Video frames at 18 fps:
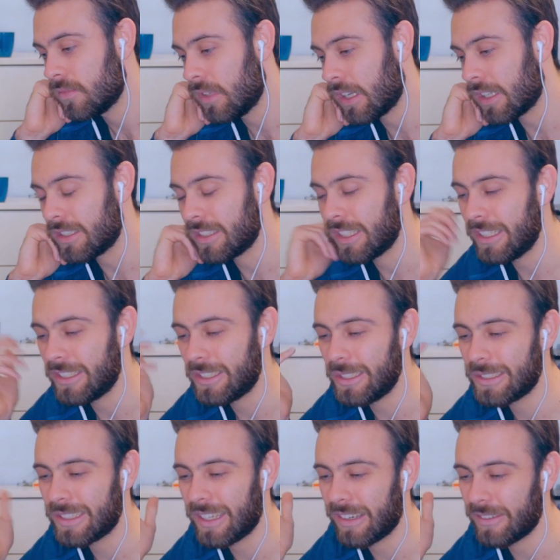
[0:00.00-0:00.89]
I can see
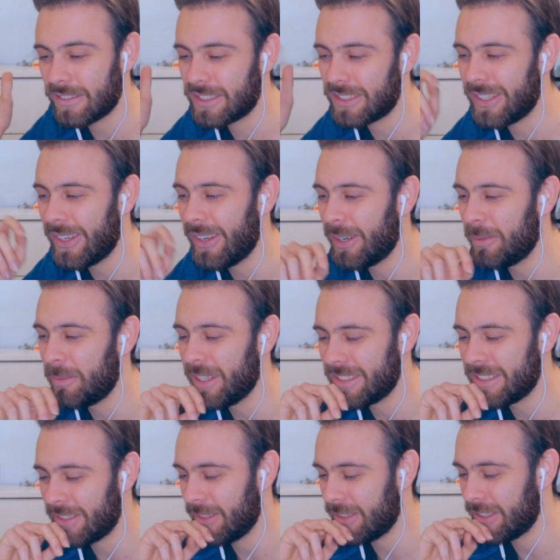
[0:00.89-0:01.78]
she's kind of stirred a
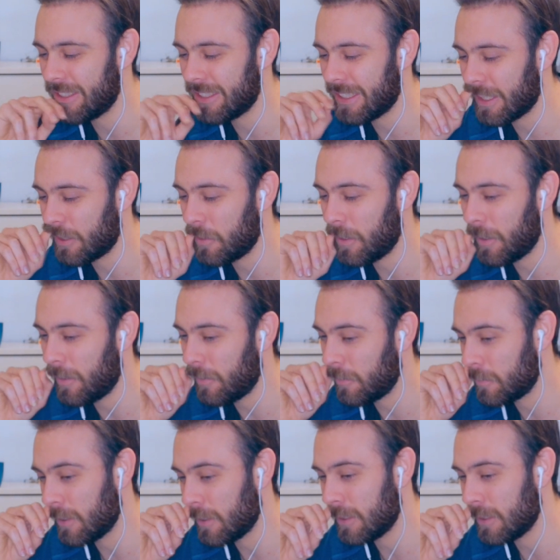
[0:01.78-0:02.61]
bit too. She's like, wow,